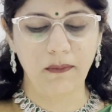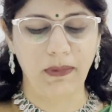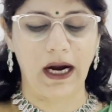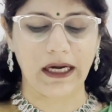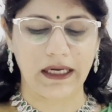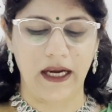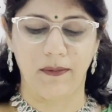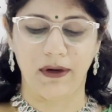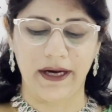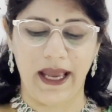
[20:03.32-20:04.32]
the part
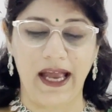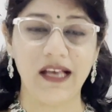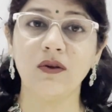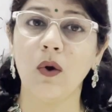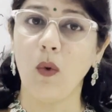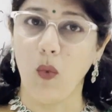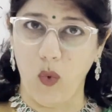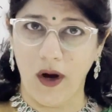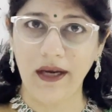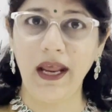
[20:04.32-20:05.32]
labeled as
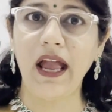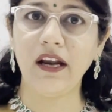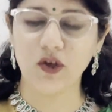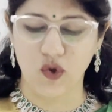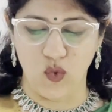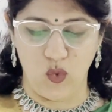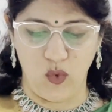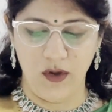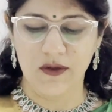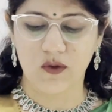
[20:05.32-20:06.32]
1 and 2.
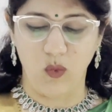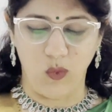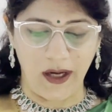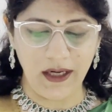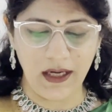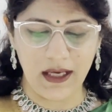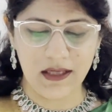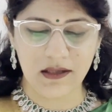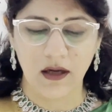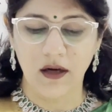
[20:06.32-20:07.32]
So 1
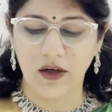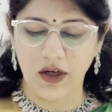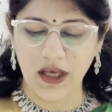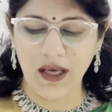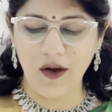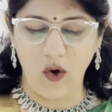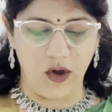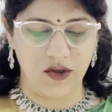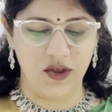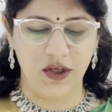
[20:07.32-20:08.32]
is
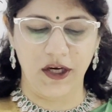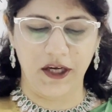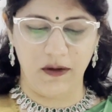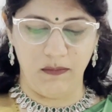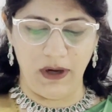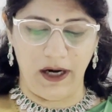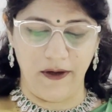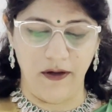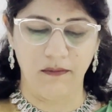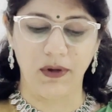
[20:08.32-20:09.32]
deoxygenated
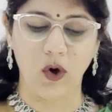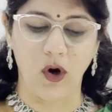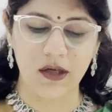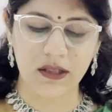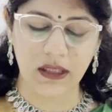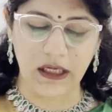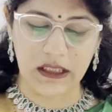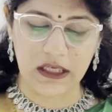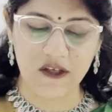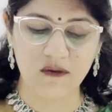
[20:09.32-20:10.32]
blood because
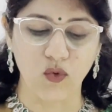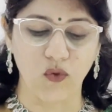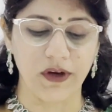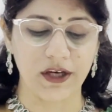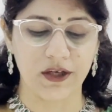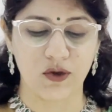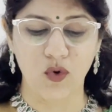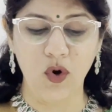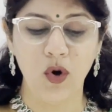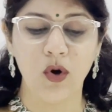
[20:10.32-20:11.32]
it is moving
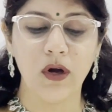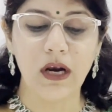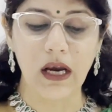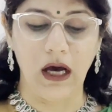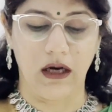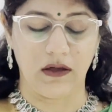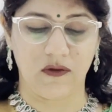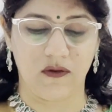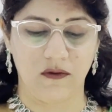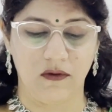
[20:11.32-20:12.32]
to
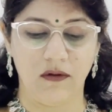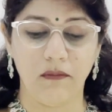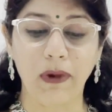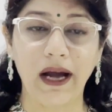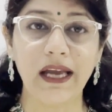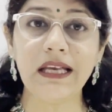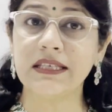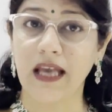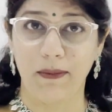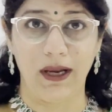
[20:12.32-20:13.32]
lungs by
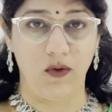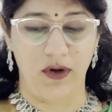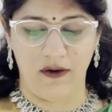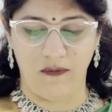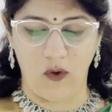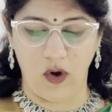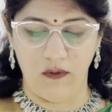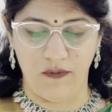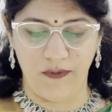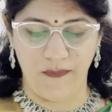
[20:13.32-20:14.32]
semilunar
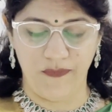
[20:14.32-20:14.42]
valve